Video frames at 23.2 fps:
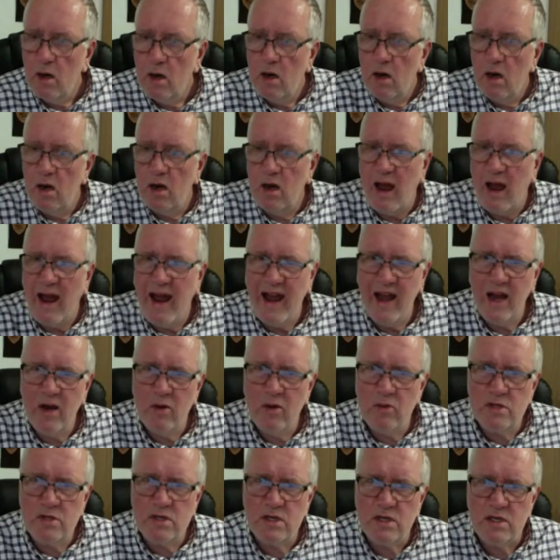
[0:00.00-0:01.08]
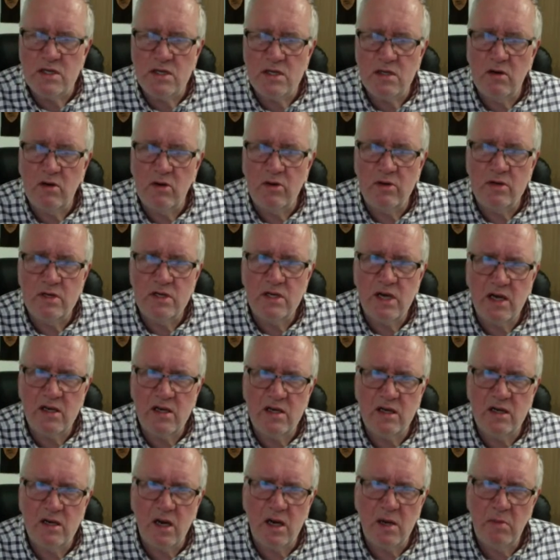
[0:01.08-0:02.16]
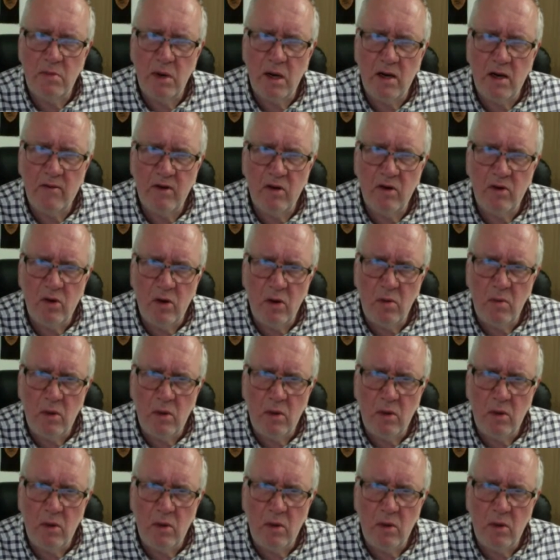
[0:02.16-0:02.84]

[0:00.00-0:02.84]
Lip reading: at houses on Saturday, believe it or not.